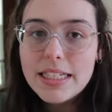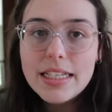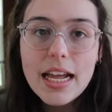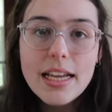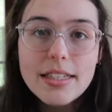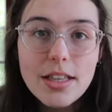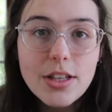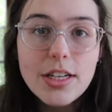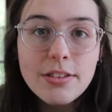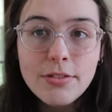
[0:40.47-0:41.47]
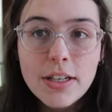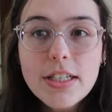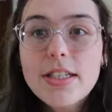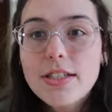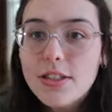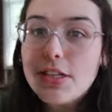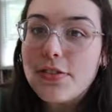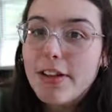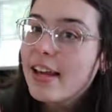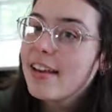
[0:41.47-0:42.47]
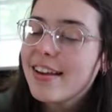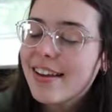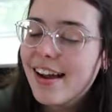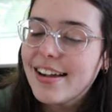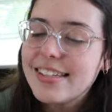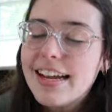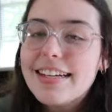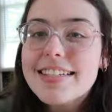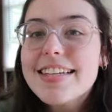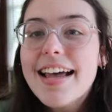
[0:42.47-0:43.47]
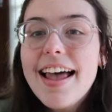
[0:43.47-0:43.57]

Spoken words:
Today is the 31st, just for like context.